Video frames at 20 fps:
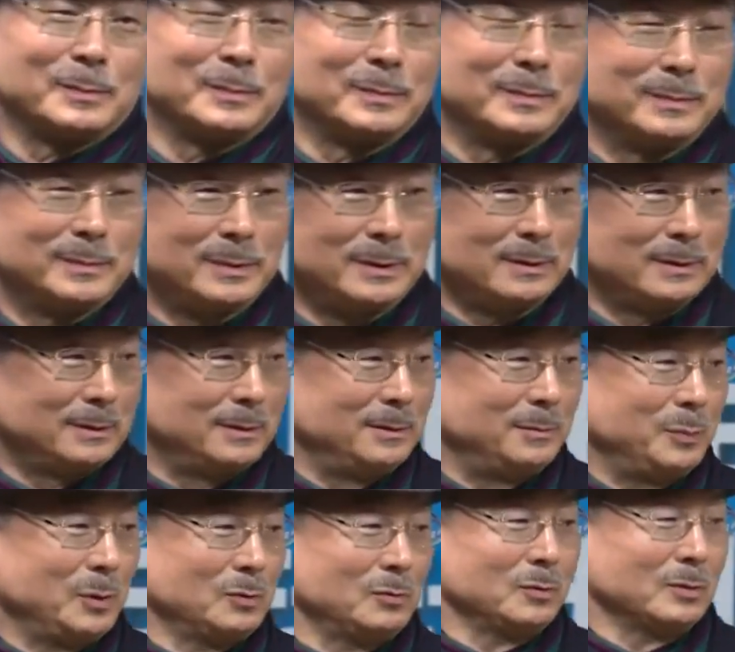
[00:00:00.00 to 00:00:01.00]
If you have a
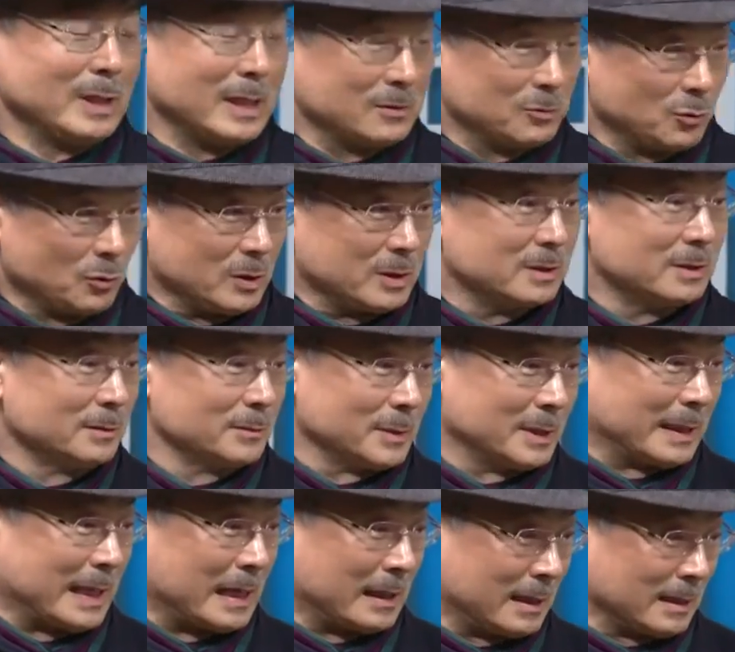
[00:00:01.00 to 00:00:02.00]
better idea, then
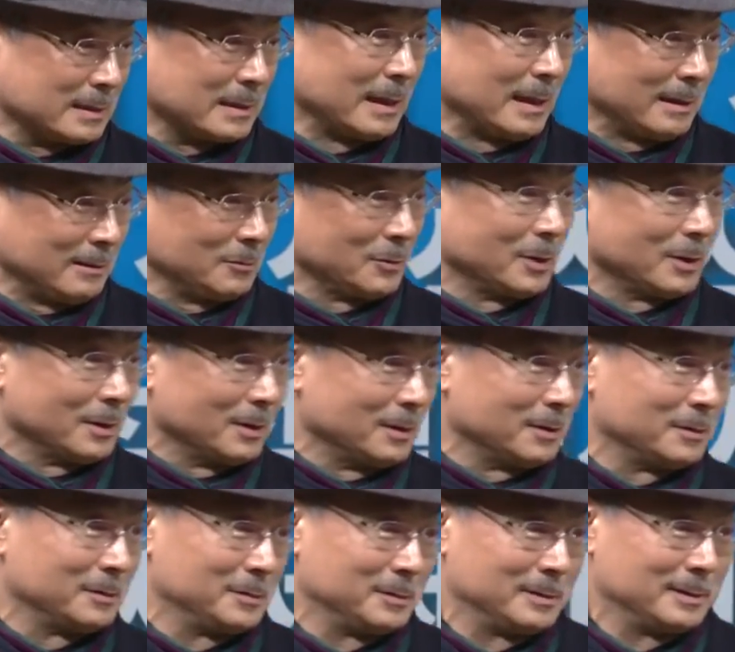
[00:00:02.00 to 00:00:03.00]
that's great for you.
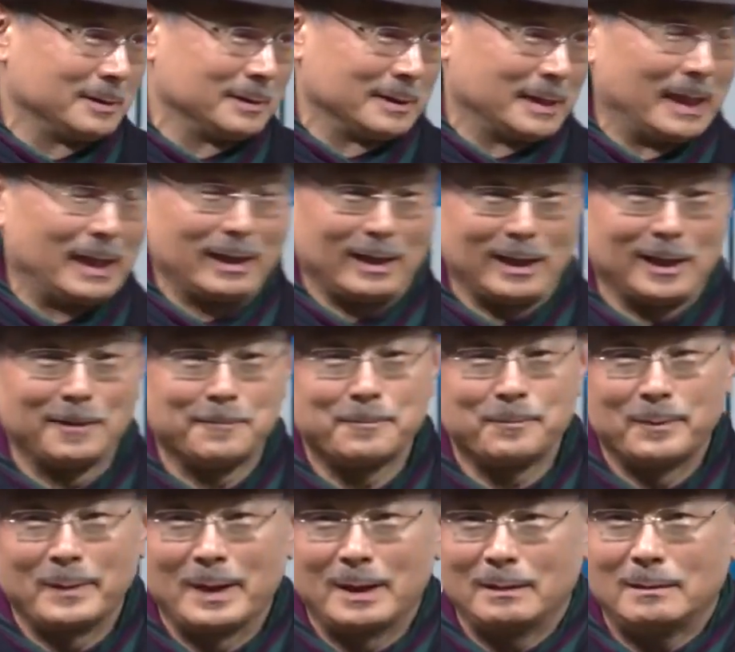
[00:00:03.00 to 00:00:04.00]

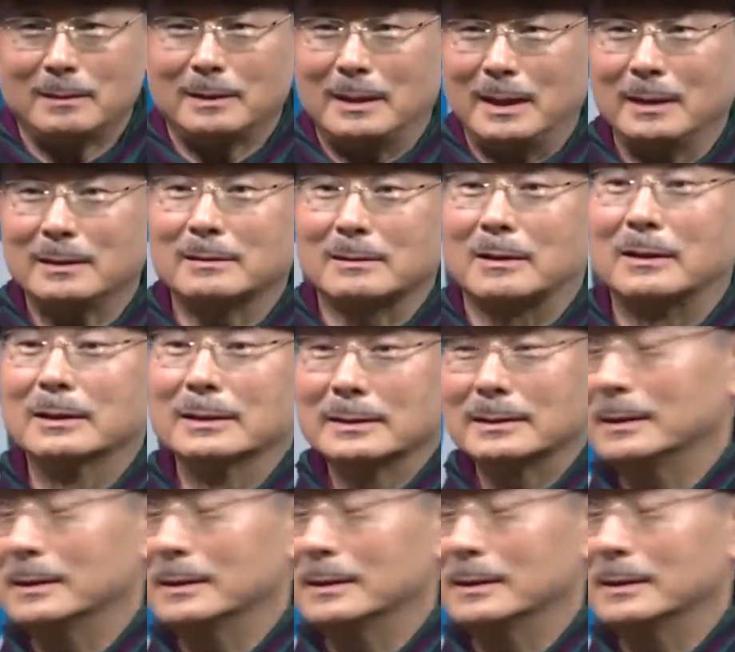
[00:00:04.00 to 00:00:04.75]
Just be casual like